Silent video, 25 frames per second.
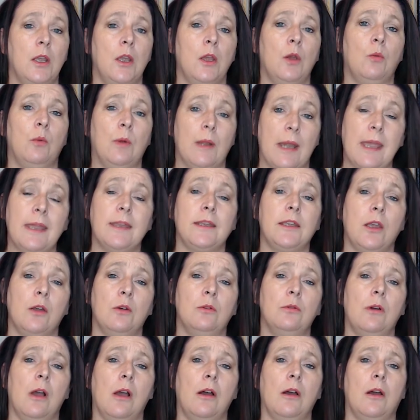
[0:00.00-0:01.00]
Well, I
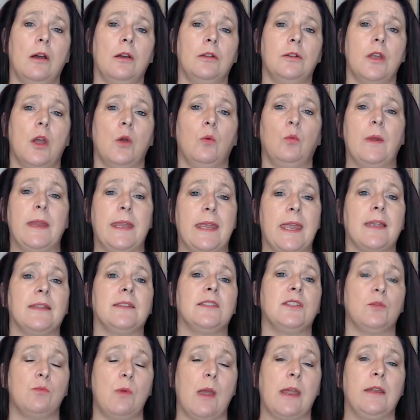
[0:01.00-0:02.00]
go on
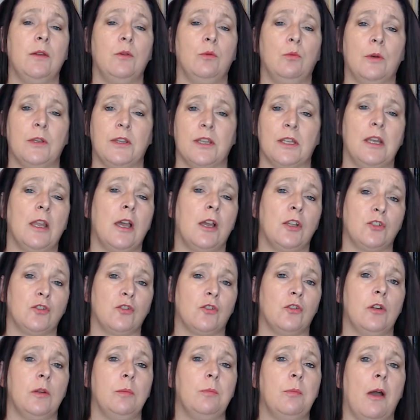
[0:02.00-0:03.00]
weekends away with a
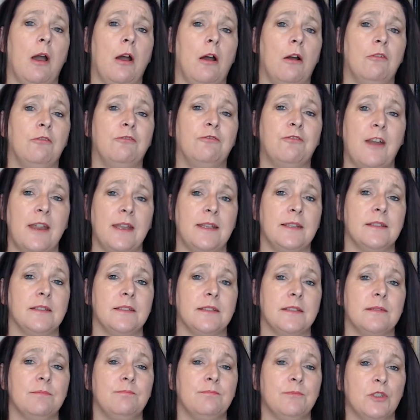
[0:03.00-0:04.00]
large group of
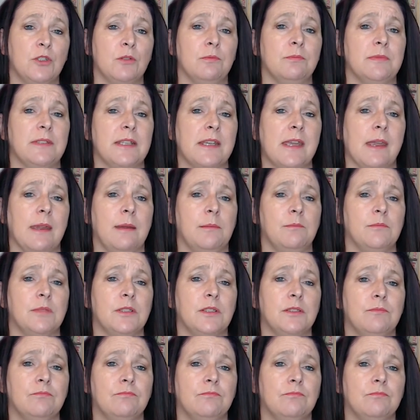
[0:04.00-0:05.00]
friends sometimes.